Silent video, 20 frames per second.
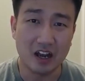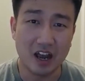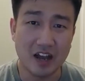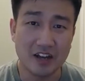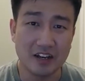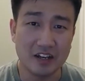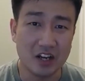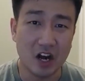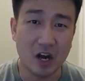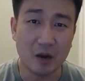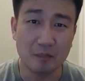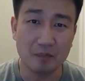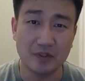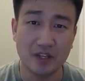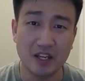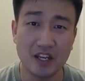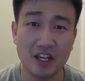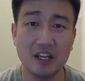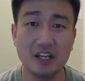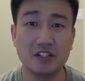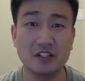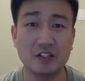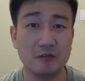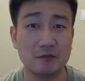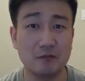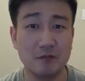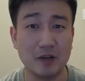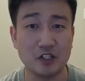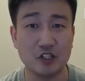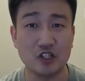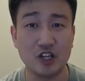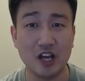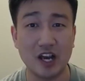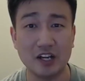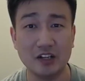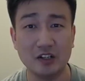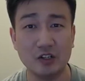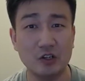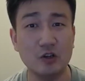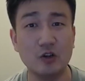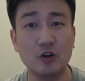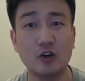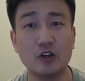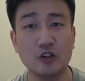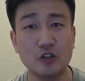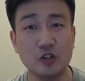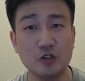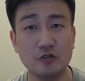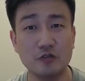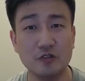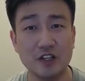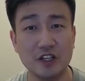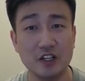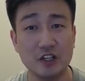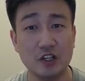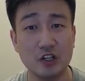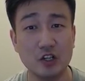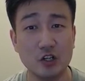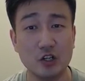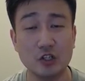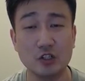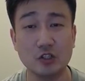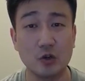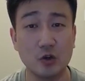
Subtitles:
updates of my channel or new videos,